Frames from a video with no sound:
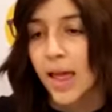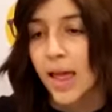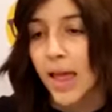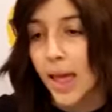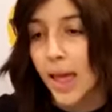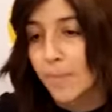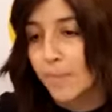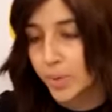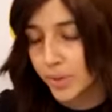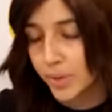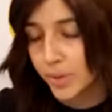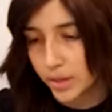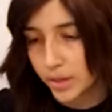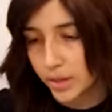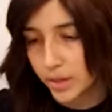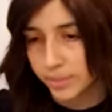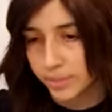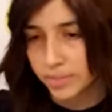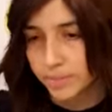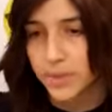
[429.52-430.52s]

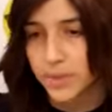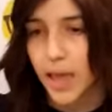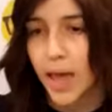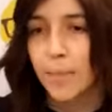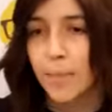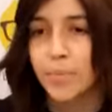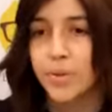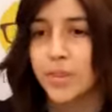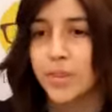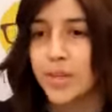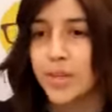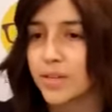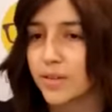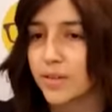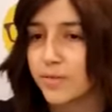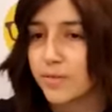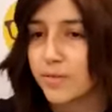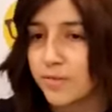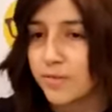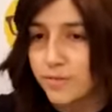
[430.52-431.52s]
Empathy. Empathy is a
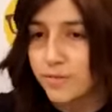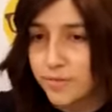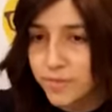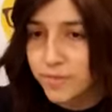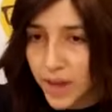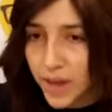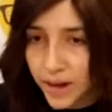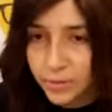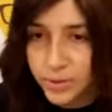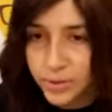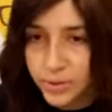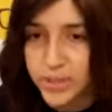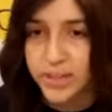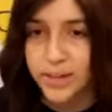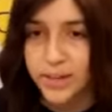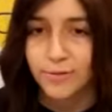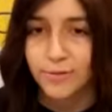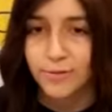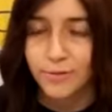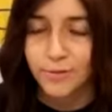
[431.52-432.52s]

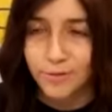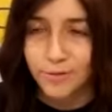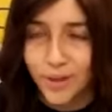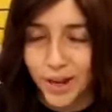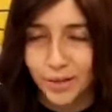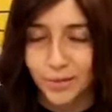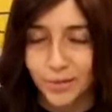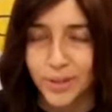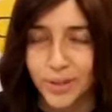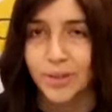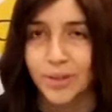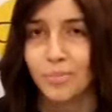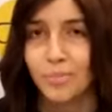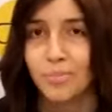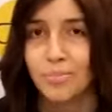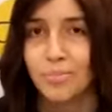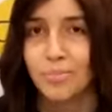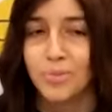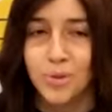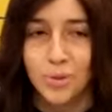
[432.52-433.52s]
very, very
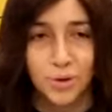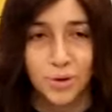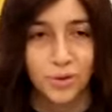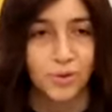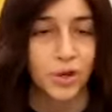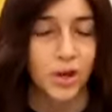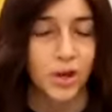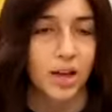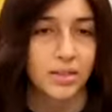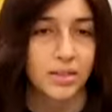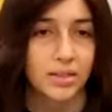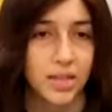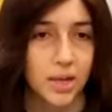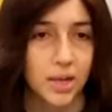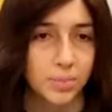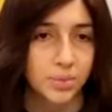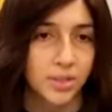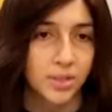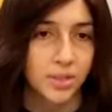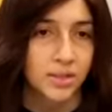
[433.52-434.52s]
beautiful
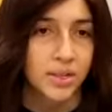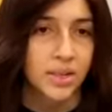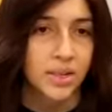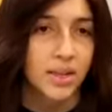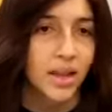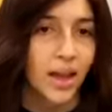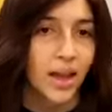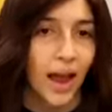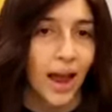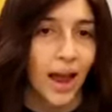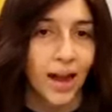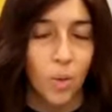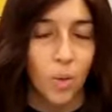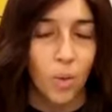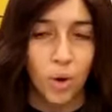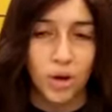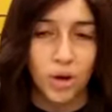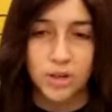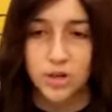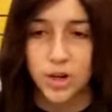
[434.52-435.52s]
concept. And I
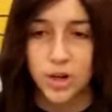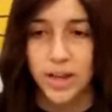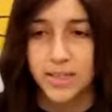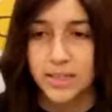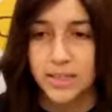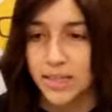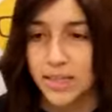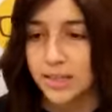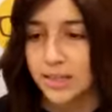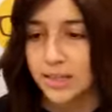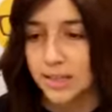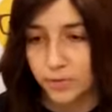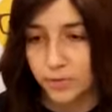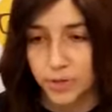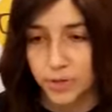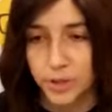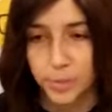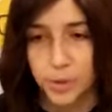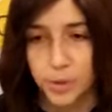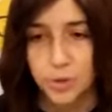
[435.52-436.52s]
want to translate the
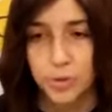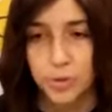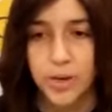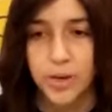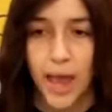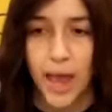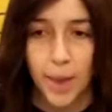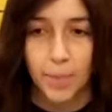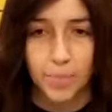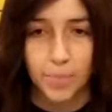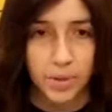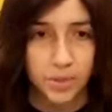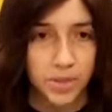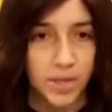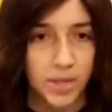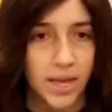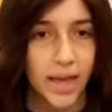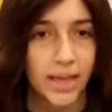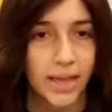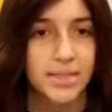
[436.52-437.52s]
difference between
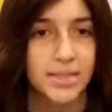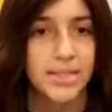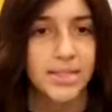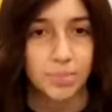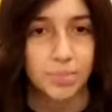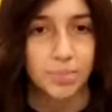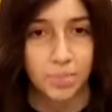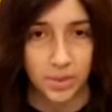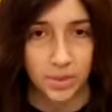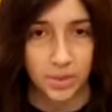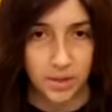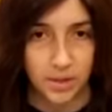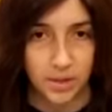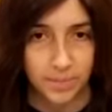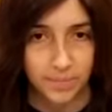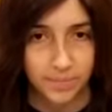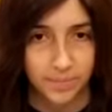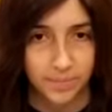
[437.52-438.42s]
empathy and sympathy.